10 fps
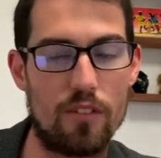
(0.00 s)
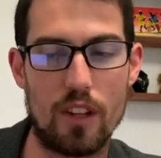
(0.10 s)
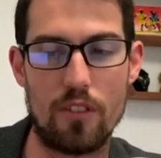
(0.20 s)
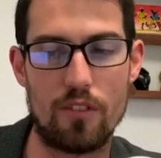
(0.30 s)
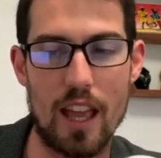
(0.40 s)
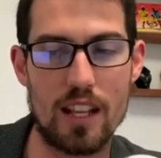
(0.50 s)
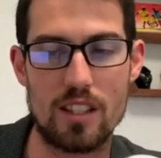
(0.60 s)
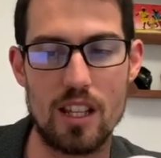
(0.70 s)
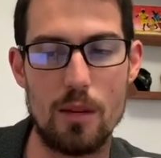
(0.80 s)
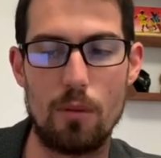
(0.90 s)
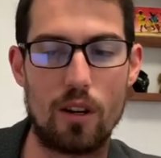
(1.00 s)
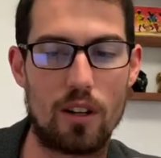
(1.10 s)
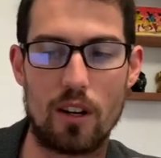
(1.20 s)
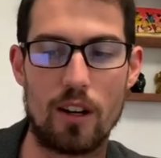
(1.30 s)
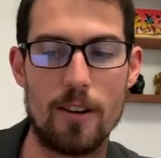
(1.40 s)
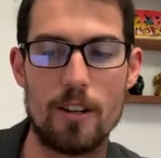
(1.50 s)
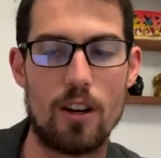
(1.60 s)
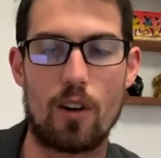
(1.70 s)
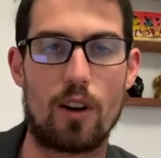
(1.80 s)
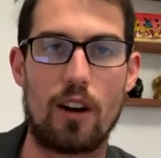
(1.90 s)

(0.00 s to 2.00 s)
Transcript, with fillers: advanced ebook or or